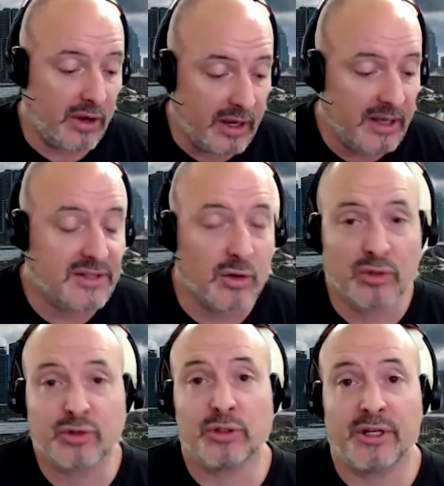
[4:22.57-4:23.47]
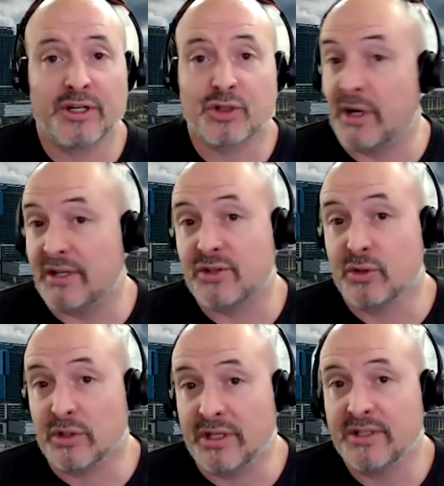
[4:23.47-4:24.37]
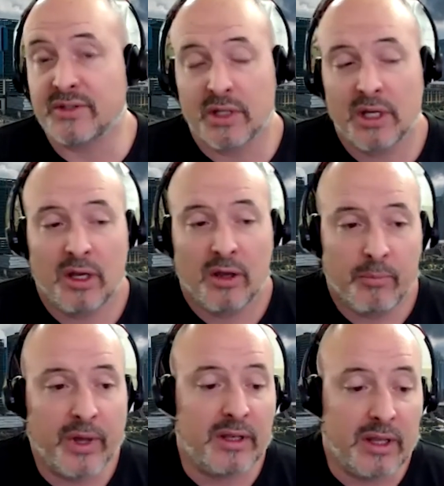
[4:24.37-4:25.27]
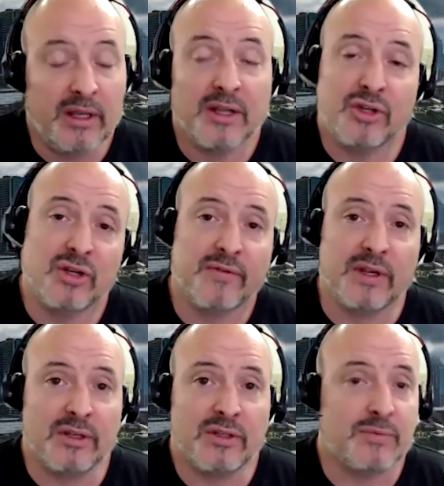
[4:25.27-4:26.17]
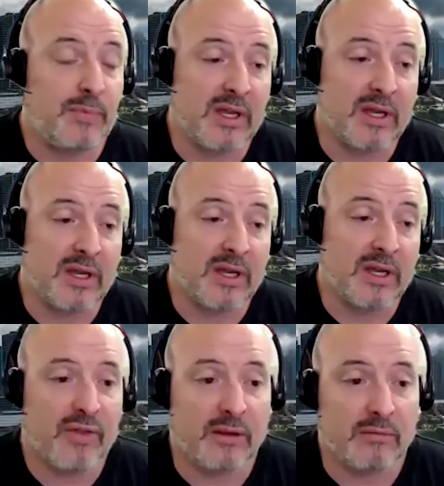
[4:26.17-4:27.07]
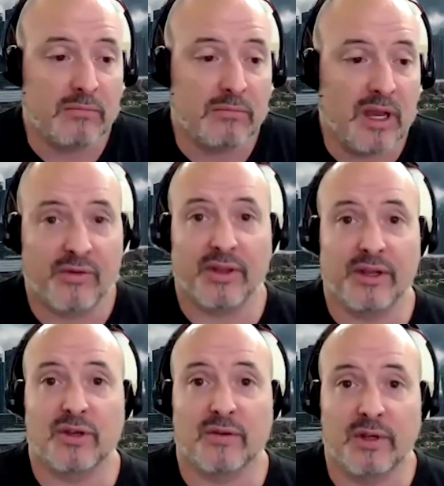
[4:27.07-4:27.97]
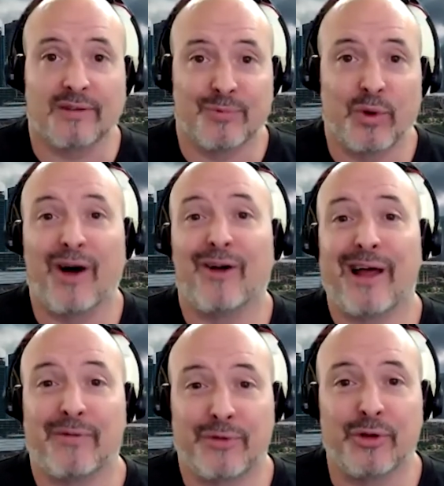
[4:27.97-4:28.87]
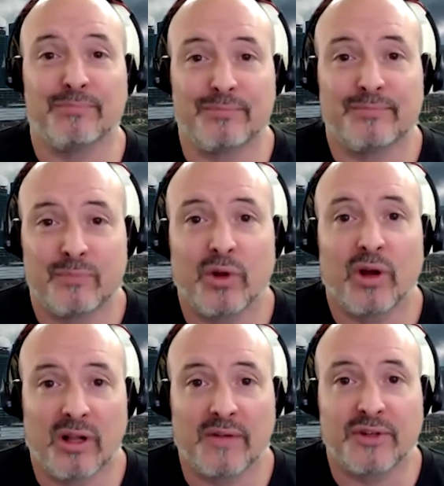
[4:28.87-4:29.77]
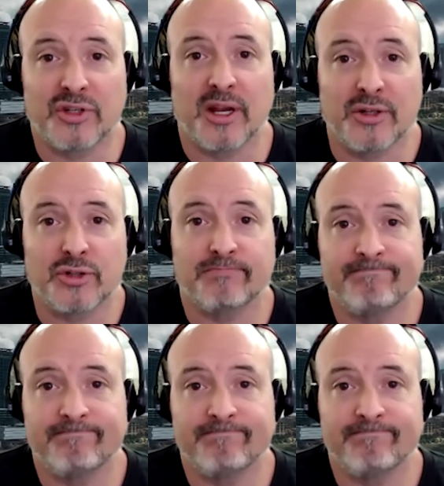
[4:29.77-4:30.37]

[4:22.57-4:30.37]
It is an old school industry, and it still is, but it is shifting just because everything everything's shifting. We all have to. We all have to change.